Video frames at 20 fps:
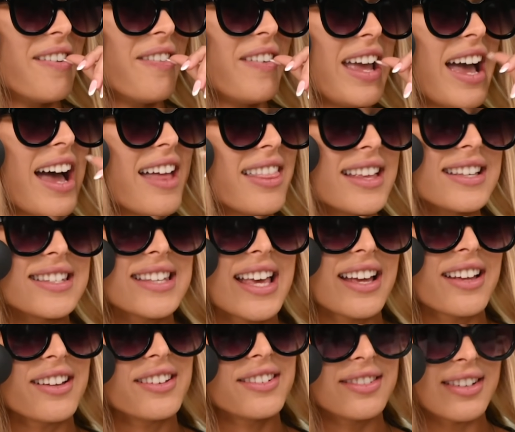We had this,
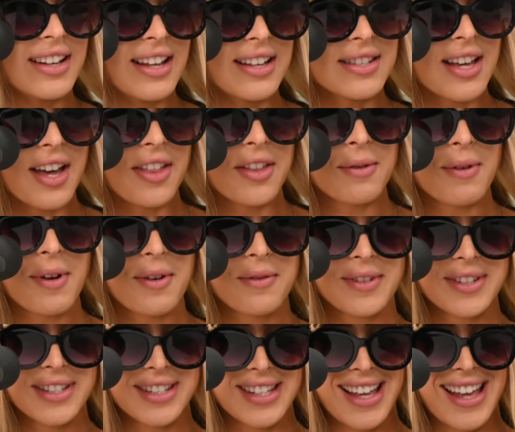like... His other one
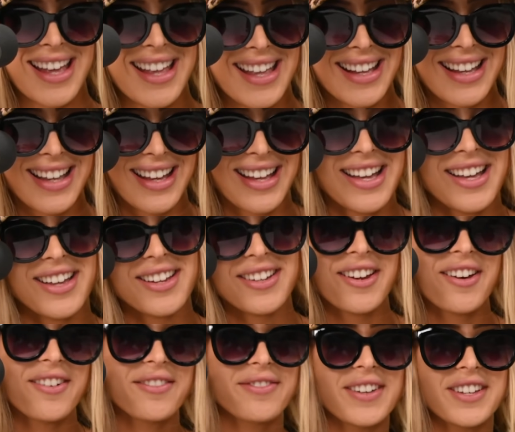was, like,
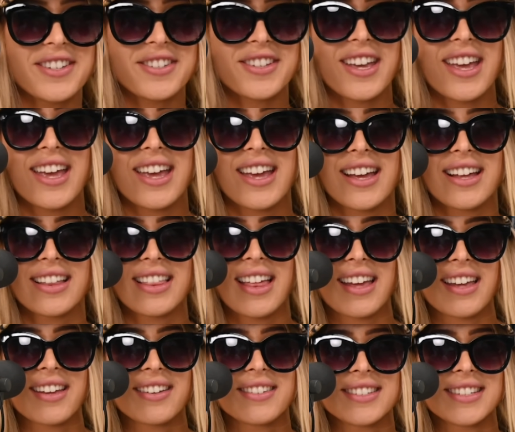no fishing.
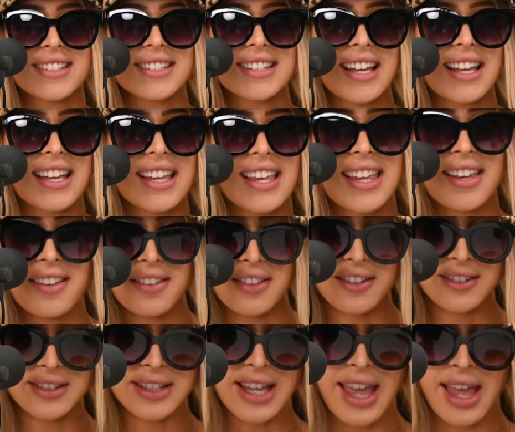Like, it was just, like, a cute
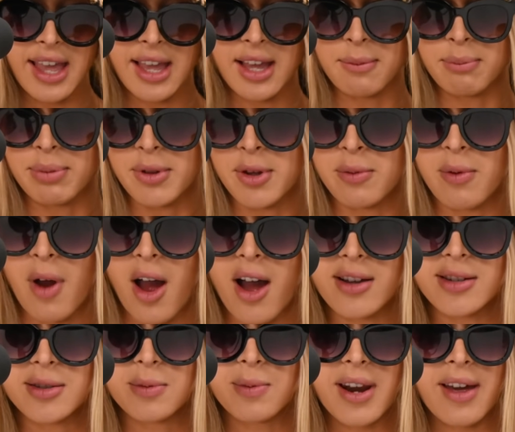little tank, blue
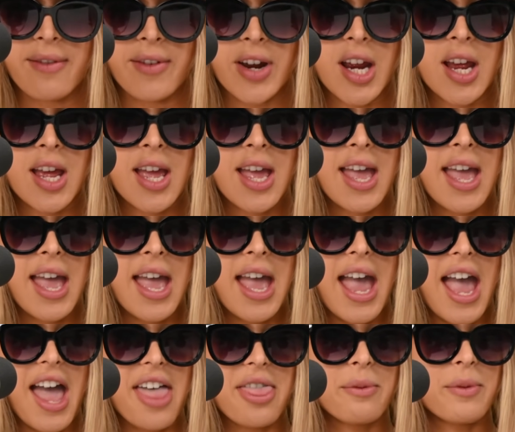rocks, whatever.
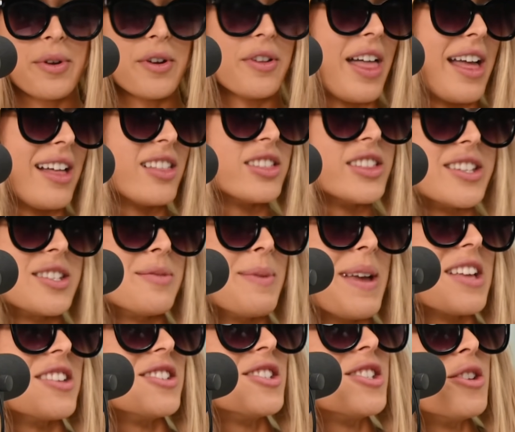And then we were like, let's
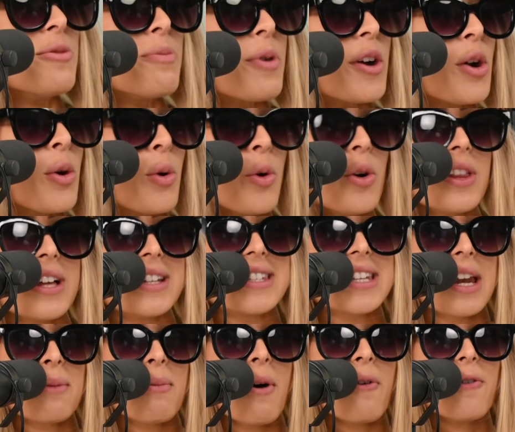make it super cool. Let's
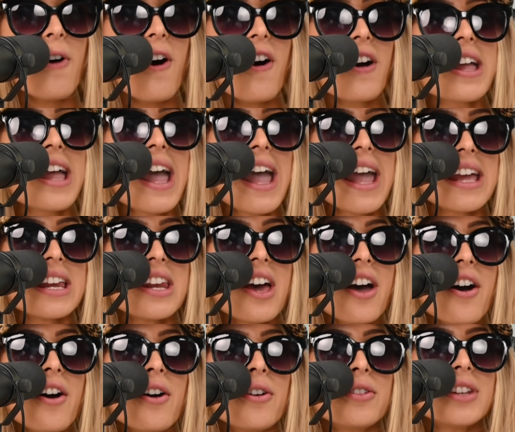get him a
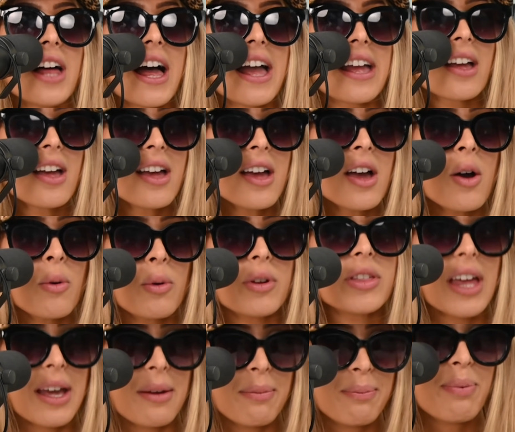volcano, like,
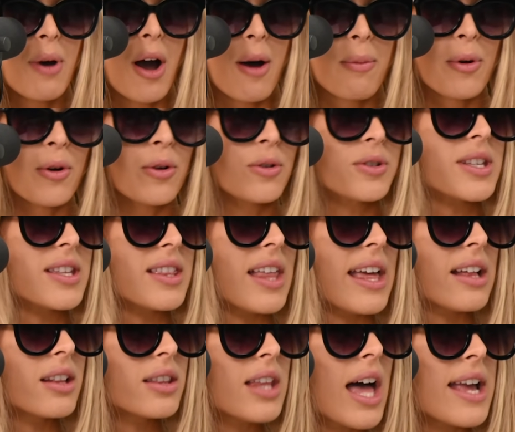with, like, bubbles and,
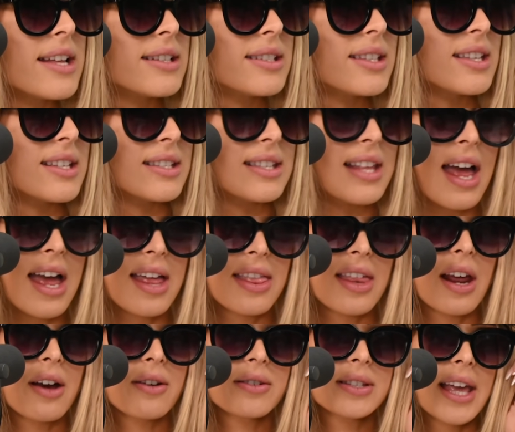like, lights and this, that. And
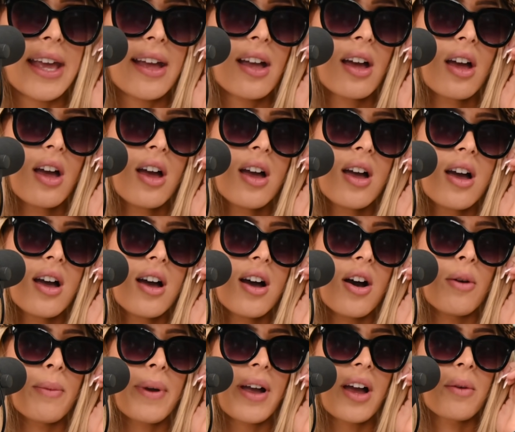then I was like...
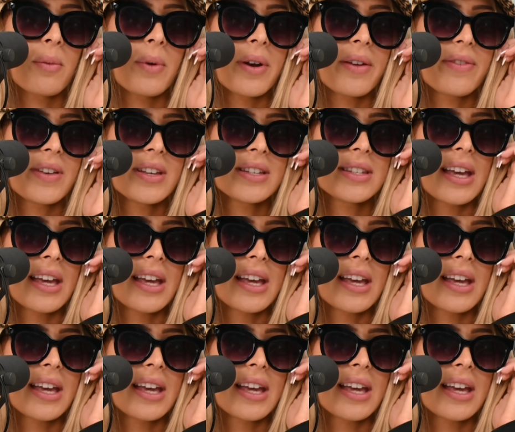Oh my God, what if he's